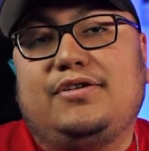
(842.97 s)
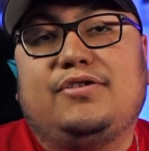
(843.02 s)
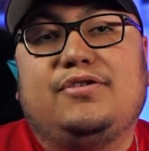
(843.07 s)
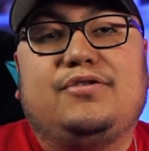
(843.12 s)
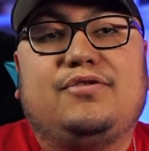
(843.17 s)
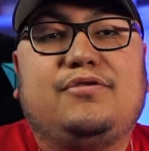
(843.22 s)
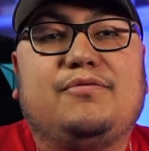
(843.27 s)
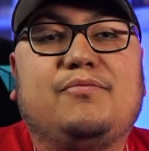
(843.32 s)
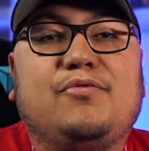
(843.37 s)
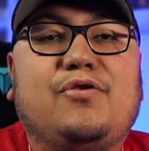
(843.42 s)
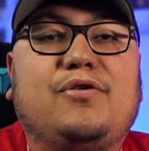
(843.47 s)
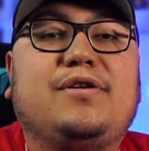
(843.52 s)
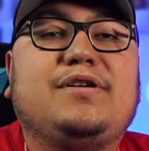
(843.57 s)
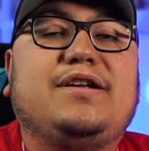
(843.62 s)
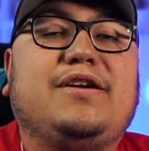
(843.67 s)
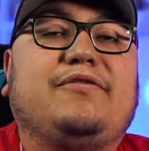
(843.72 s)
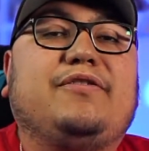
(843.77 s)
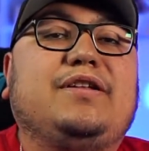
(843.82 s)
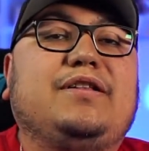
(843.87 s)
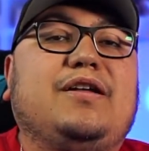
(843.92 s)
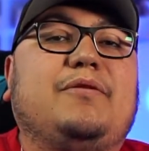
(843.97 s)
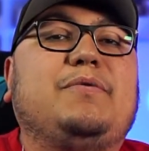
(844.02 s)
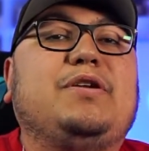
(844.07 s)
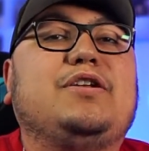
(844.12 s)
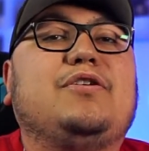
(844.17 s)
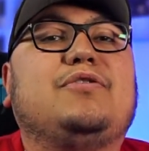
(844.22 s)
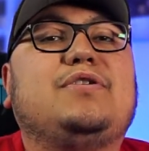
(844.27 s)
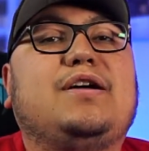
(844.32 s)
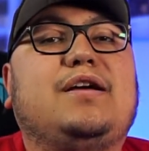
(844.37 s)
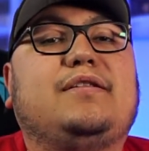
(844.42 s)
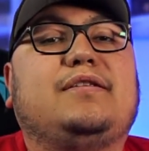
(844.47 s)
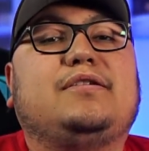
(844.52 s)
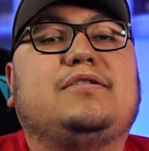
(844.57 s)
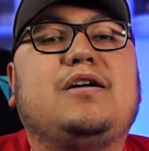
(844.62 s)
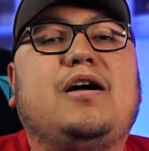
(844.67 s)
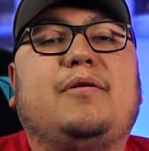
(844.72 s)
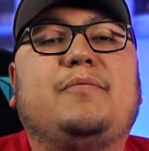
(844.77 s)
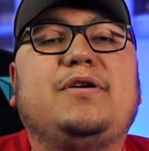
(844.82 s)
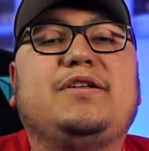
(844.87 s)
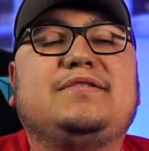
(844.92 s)
to do more, definitely let me know down in the
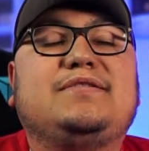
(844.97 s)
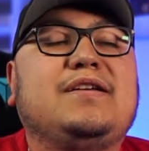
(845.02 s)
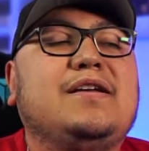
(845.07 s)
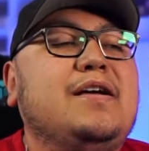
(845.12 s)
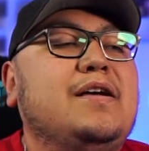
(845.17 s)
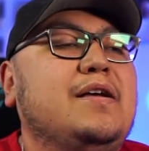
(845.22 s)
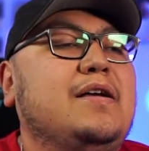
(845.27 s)
comments.